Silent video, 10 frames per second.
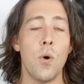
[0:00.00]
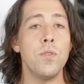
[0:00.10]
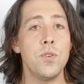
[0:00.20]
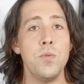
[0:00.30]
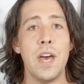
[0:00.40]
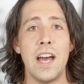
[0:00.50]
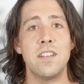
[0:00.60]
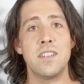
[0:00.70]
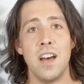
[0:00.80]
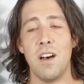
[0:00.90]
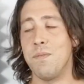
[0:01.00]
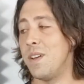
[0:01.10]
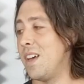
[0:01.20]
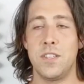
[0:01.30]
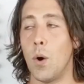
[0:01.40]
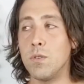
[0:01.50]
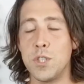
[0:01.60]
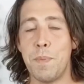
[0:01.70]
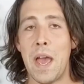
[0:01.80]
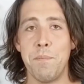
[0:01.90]
Don't do that stuff. Don't
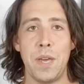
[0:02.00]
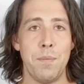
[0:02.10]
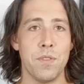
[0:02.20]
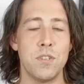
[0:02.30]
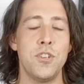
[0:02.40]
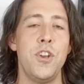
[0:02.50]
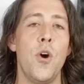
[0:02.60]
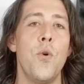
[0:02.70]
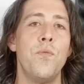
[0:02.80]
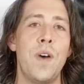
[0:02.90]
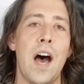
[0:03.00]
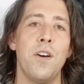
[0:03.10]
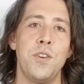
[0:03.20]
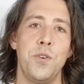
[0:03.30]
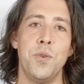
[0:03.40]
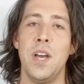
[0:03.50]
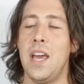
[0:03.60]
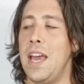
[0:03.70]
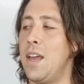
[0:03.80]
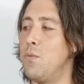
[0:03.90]
spam people. There's no value
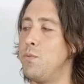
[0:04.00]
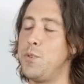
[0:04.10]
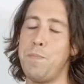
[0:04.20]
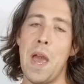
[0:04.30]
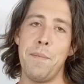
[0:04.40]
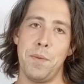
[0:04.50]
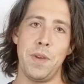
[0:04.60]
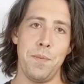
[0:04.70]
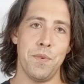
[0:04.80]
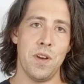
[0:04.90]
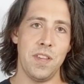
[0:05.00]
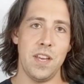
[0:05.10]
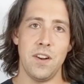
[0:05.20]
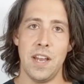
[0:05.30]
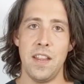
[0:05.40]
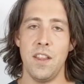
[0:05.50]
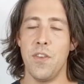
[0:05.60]
in spamming people on the internet.